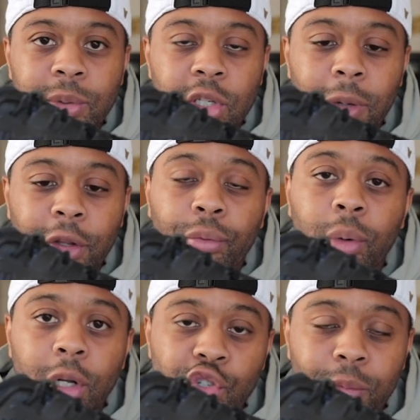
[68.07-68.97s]
up to about
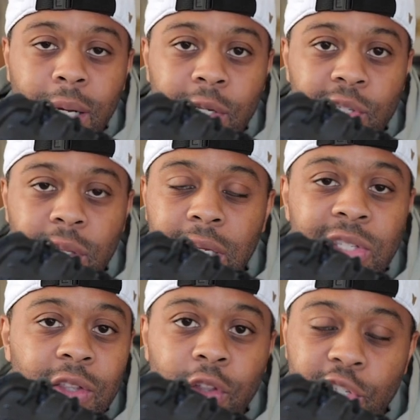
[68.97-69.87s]
300 miles in
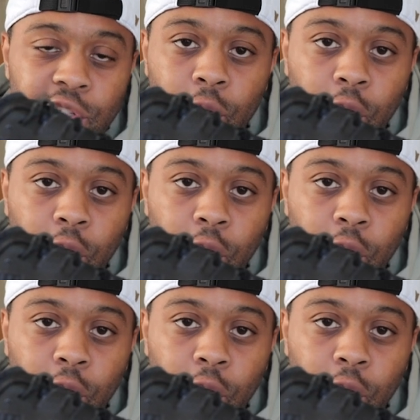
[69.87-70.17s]
these and they're still